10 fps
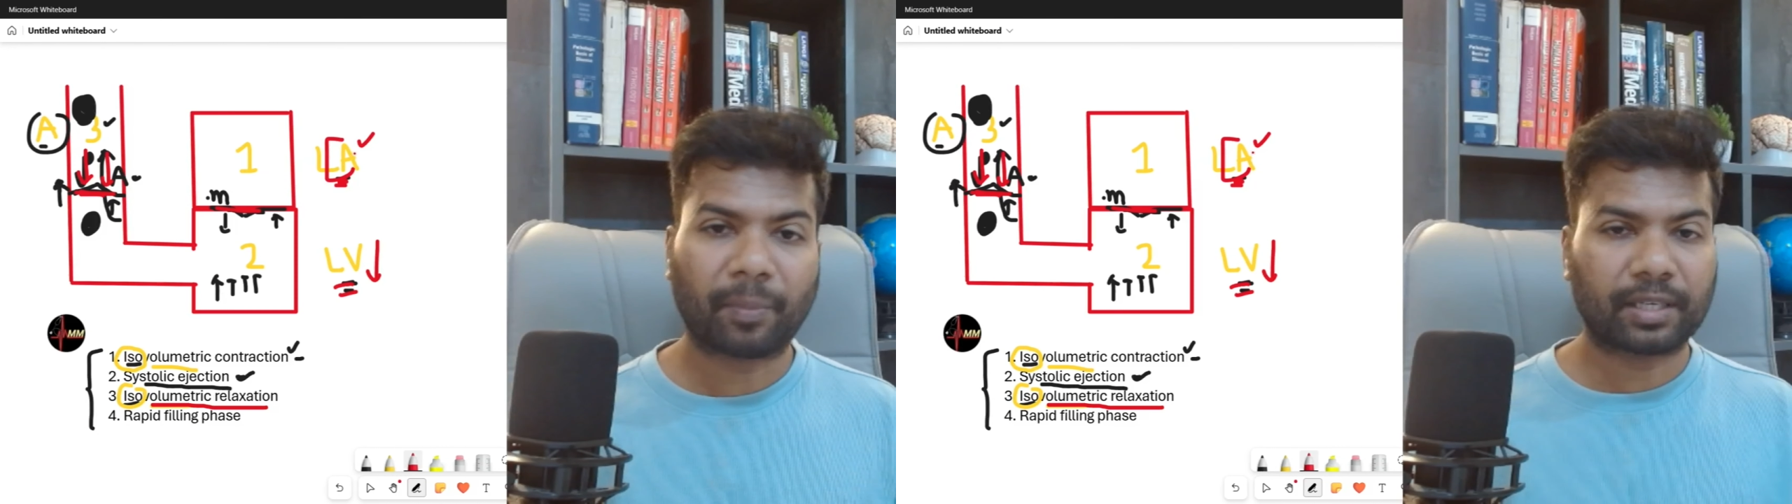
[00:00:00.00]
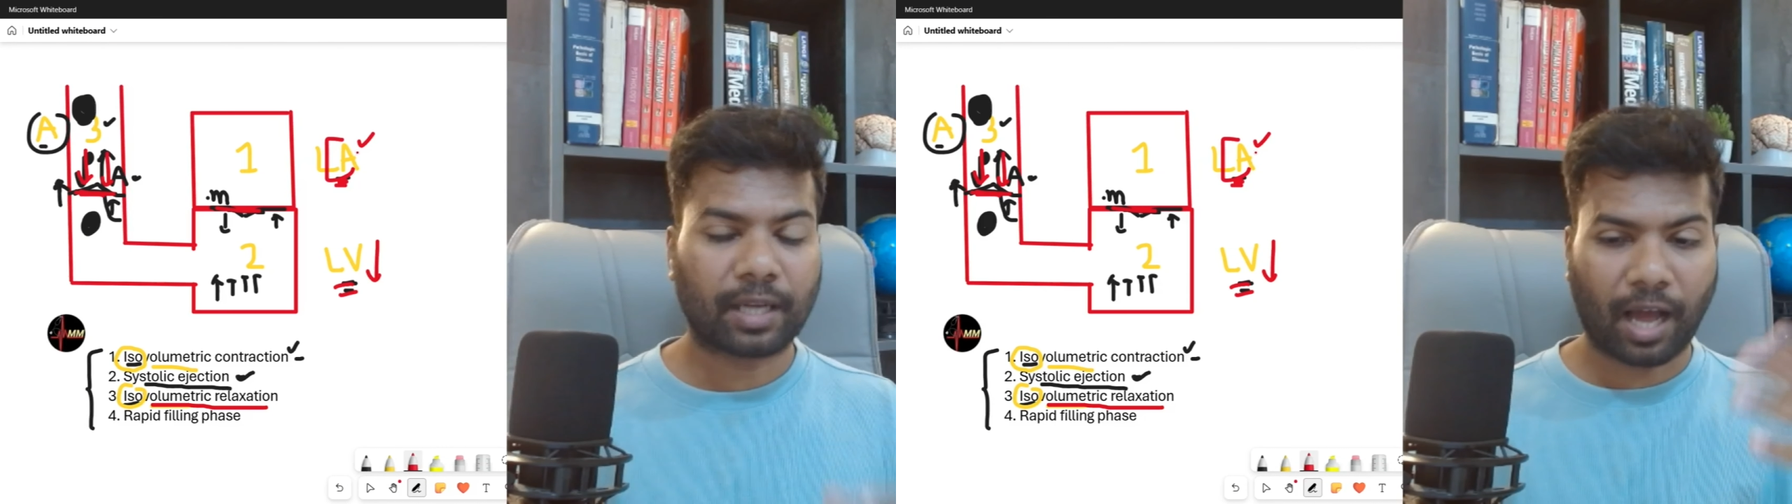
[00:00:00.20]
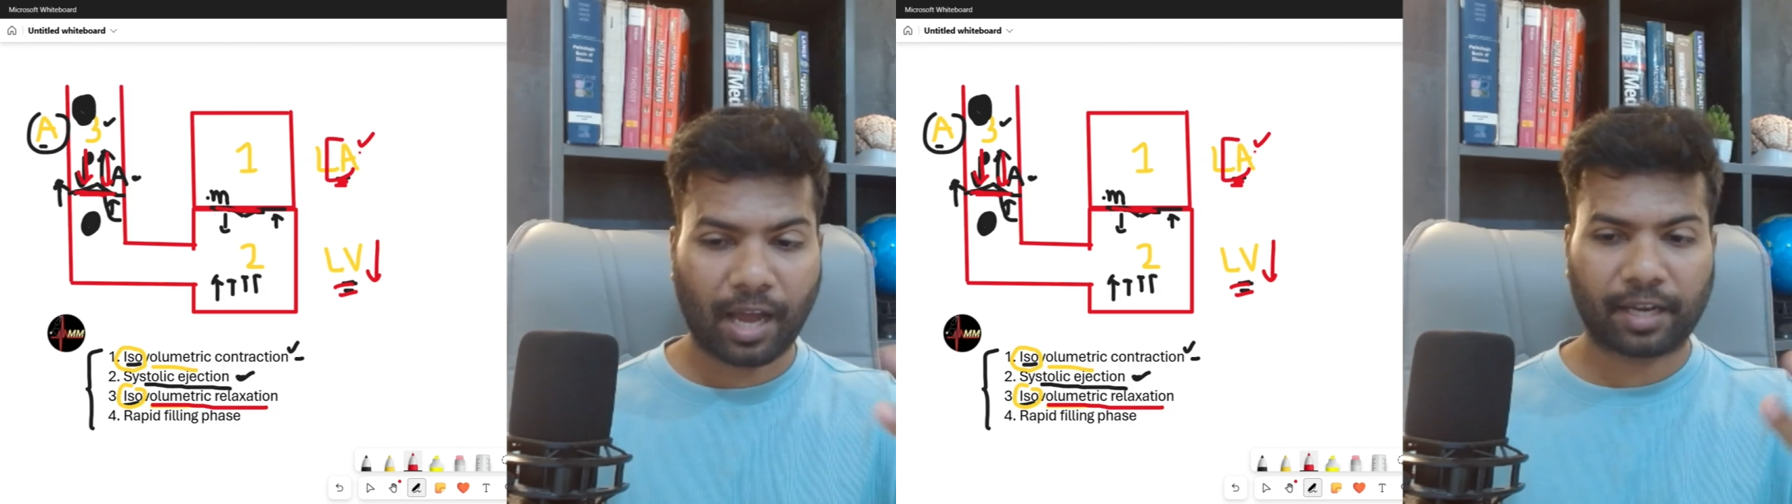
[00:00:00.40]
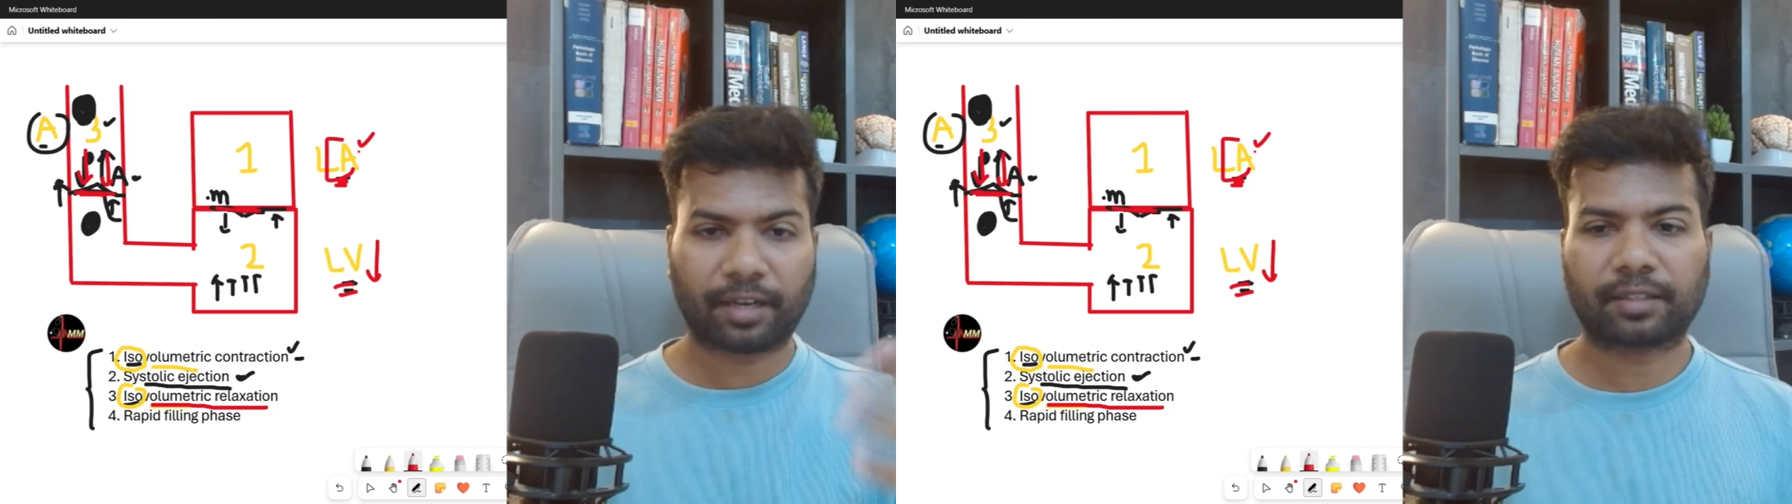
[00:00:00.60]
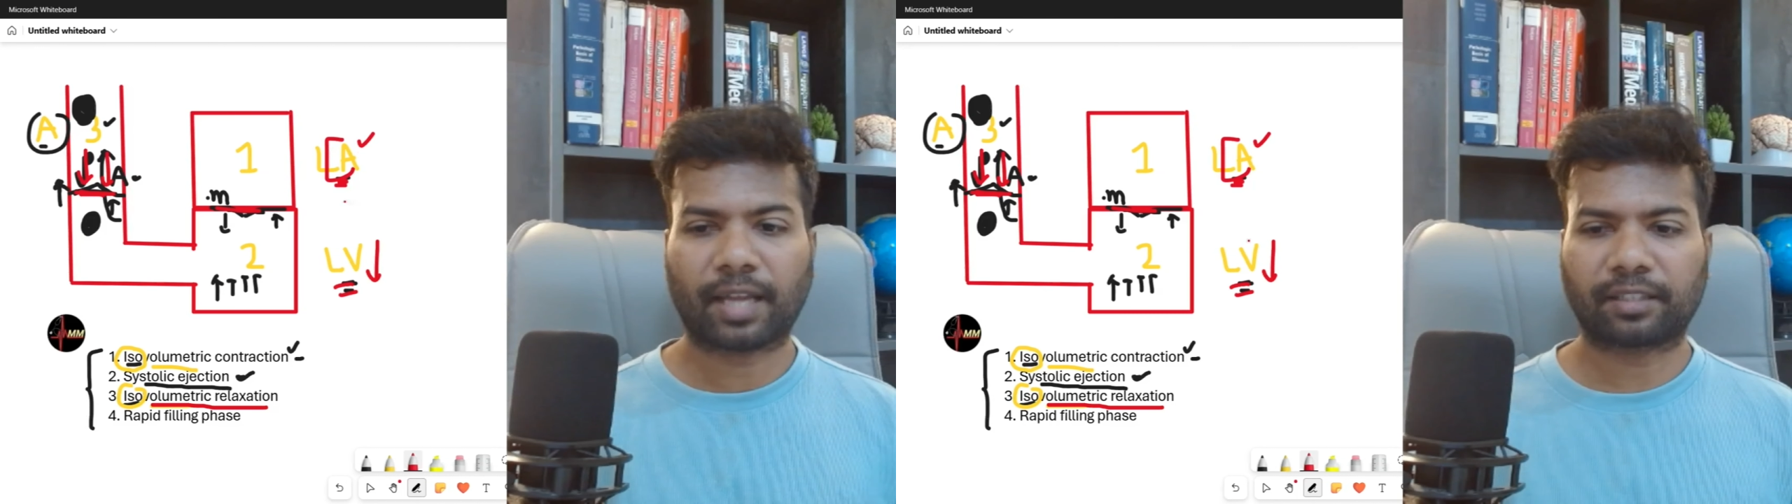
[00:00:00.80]

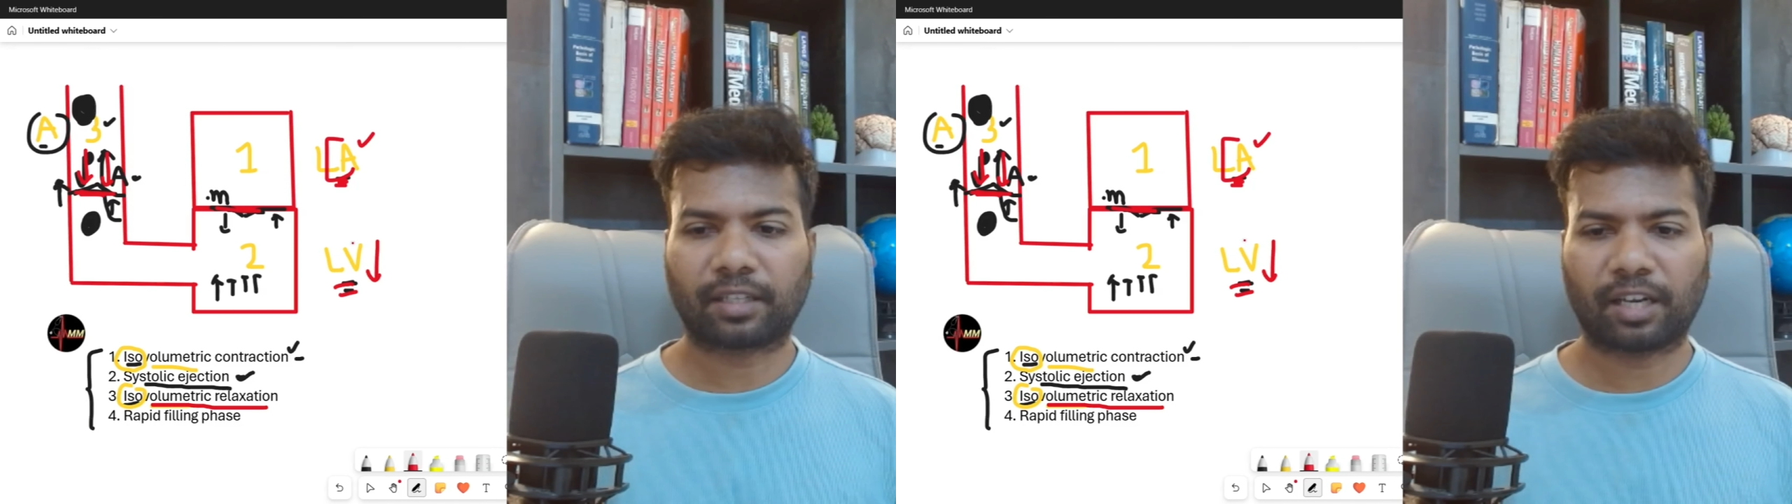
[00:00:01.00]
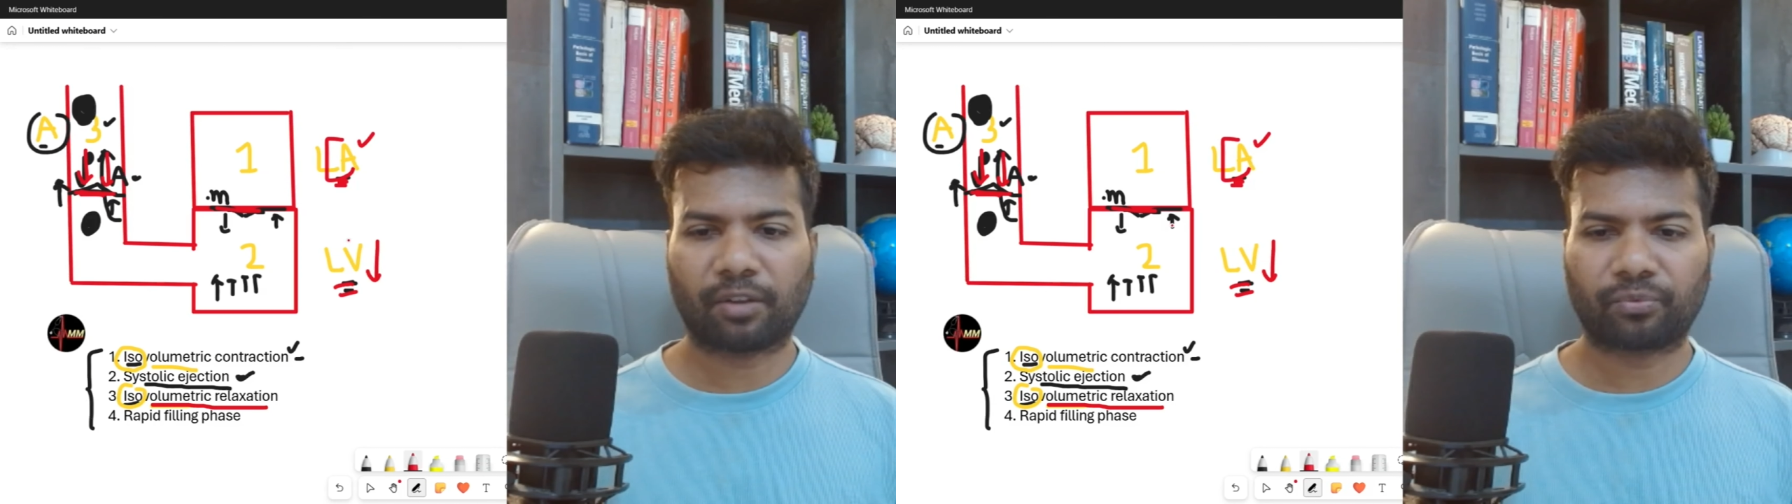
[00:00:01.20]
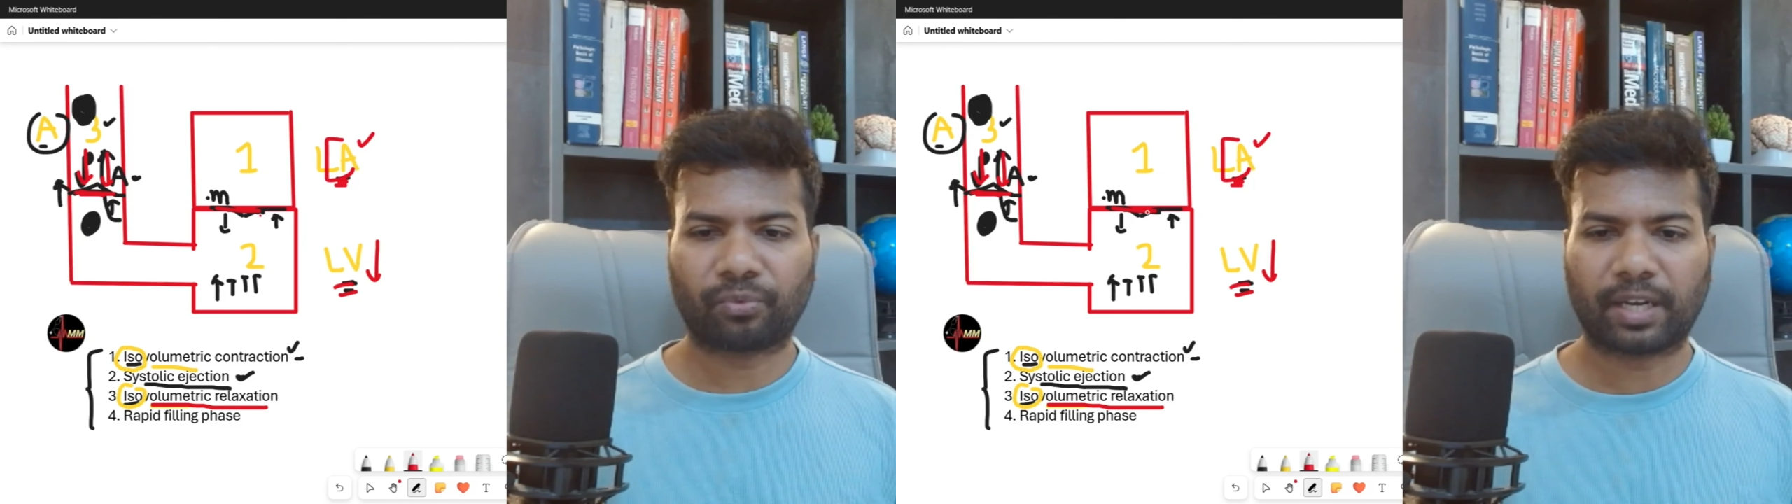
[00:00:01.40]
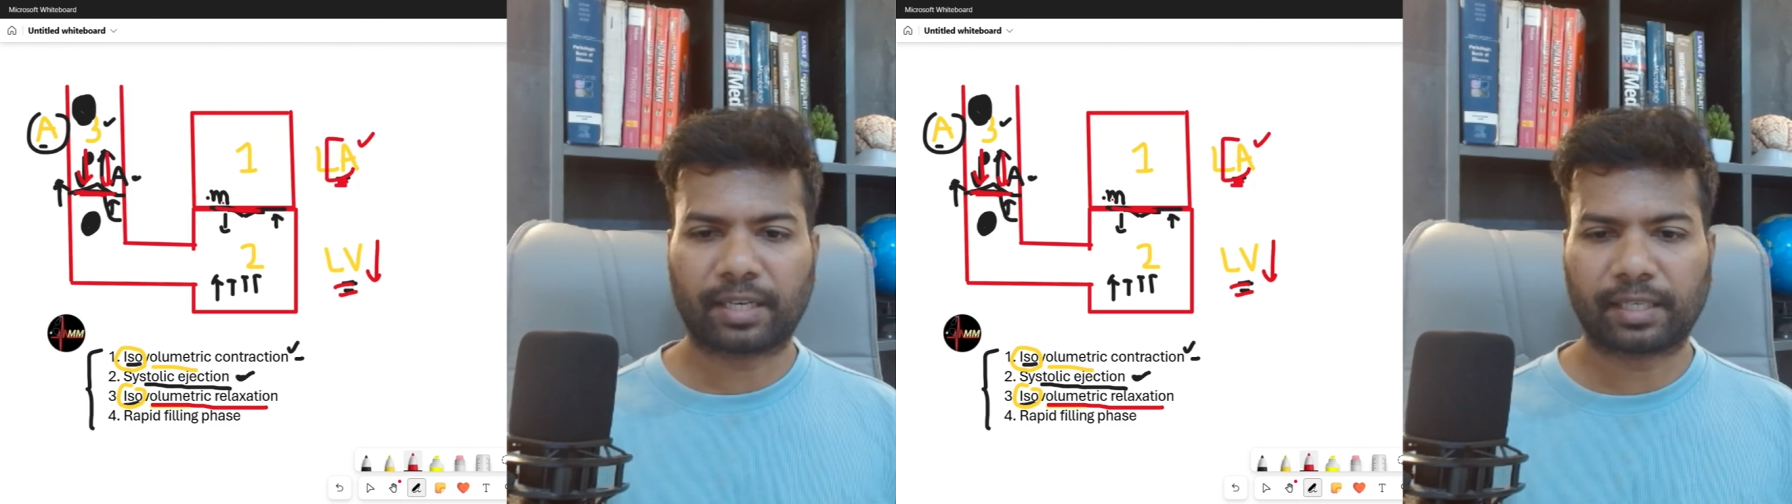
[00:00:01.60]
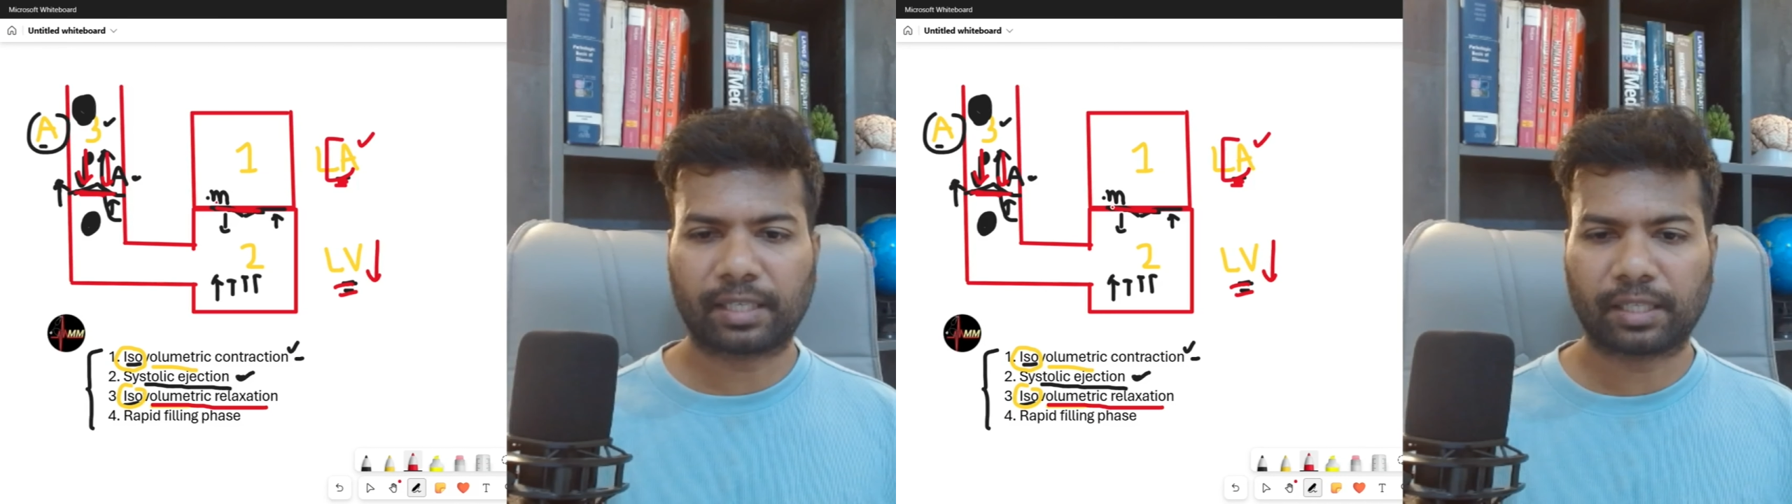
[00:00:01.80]
higher than the left
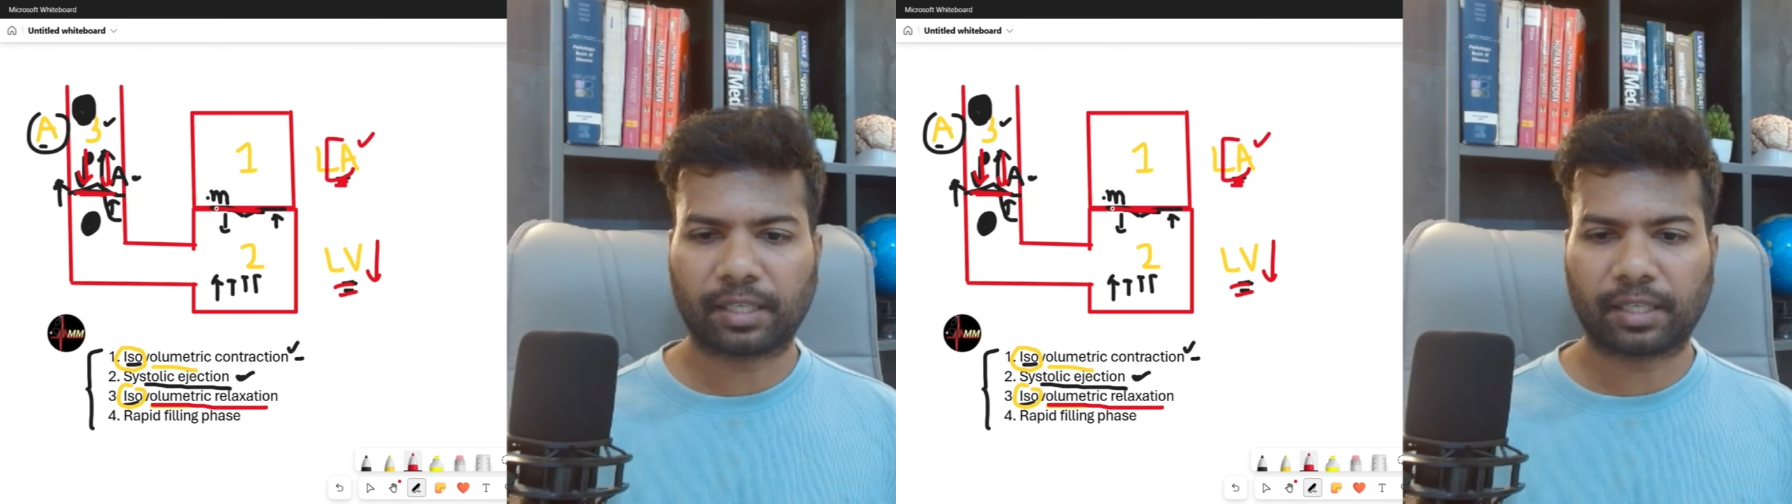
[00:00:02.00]
ventricle,